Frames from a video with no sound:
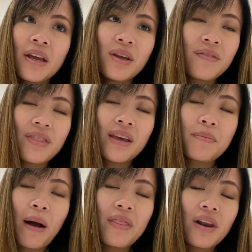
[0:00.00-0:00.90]
you either think
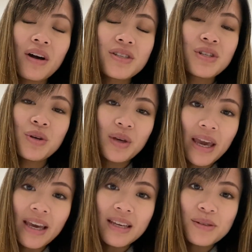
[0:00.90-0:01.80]
about the last two
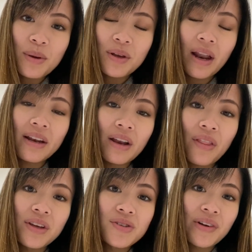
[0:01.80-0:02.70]
years where you're like,
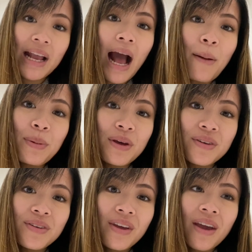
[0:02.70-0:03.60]
nothing's really
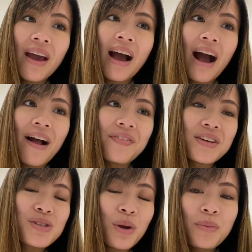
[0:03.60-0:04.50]
happened and
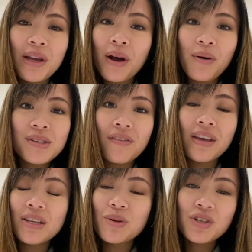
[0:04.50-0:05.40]
there's so many goals I've
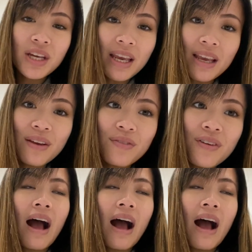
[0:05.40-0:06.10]
yet to achieve,